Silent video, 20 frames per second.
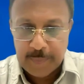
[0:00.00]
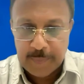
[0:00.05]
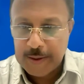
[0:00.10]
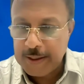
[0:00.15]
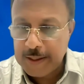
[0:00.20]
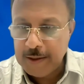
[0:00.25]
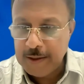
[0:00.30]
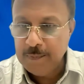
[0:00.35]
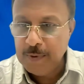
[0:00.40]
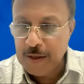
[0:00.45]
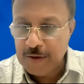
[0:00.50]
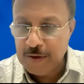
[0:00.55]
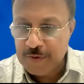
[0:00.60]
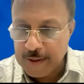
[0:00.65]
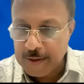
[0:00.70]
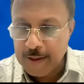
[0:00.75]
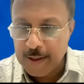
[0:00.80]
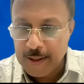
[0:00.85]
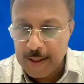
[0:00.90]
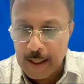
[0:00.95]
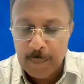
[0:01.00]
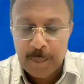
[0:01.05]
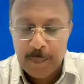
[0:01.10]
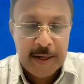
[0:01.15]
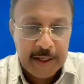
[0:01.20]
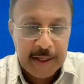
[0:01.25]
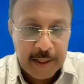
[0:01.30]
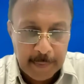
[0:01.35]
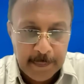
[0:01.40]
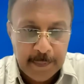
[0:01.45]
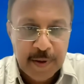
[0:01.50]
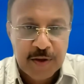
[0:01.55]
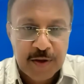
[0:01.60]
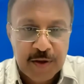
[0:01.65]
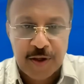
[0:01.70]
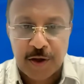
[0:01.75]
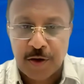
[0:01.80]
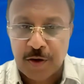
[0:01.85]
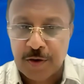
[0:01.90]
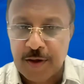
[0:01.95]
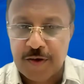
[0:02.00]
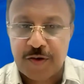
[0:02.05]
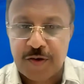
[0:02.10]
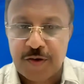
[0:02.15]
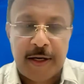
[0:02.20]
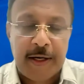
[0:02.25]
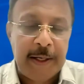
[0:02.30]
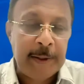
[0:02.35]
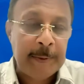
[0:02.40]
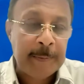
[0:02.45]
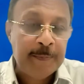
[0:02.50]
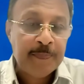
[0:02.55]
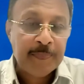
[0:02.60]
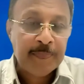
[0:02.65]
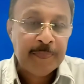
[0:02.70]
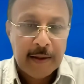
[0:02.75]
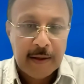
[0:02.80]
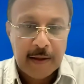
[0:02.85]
My team will send the helpline numbers here on the screen.